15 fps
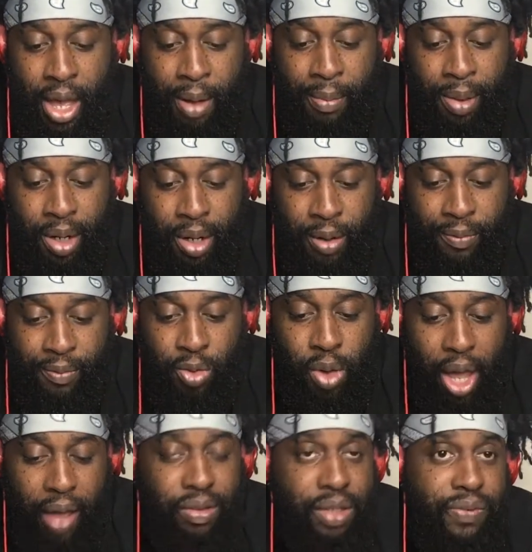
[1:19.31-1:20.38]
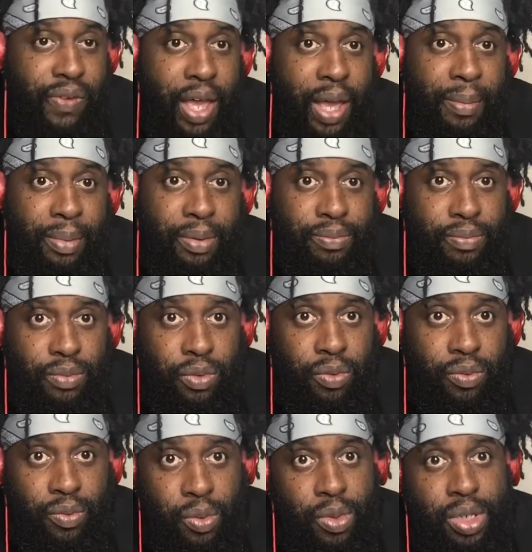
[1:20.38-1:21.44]
But you have this family,
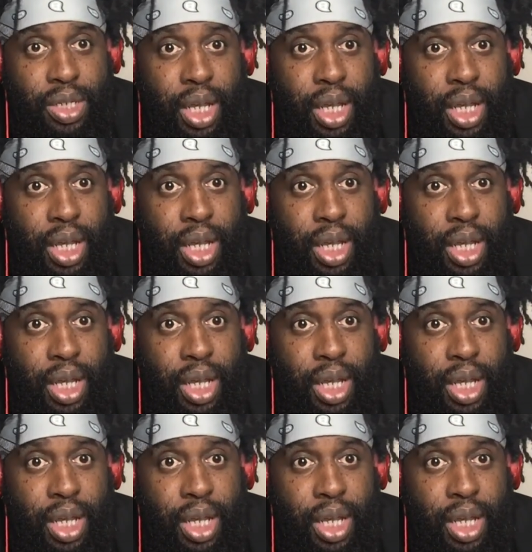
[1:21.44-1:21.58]
of course,